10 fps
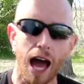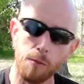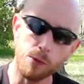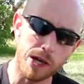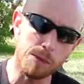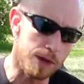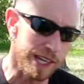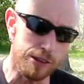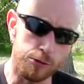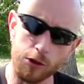I'm pretty
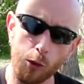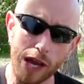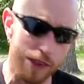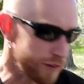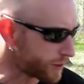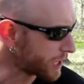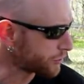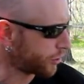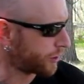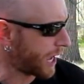pleased with the way this thing
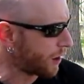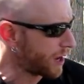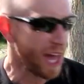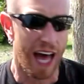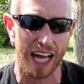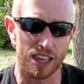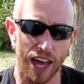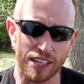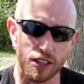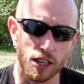turned out. I
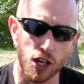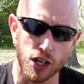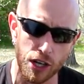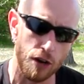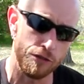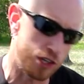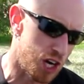like the look of the